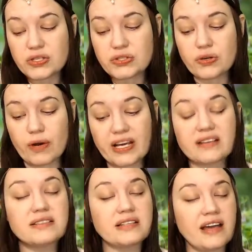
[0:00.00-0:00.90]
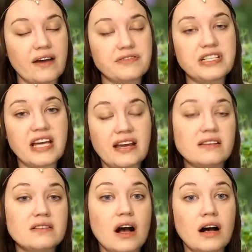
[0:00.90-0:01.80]
So I guess the FDA
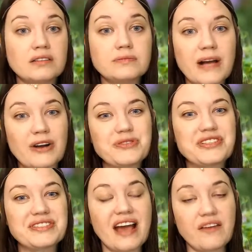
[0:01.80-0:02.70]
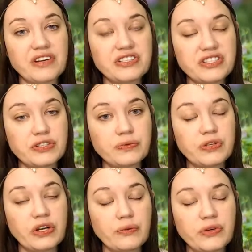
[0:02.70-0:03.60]
is all about just having to, you know,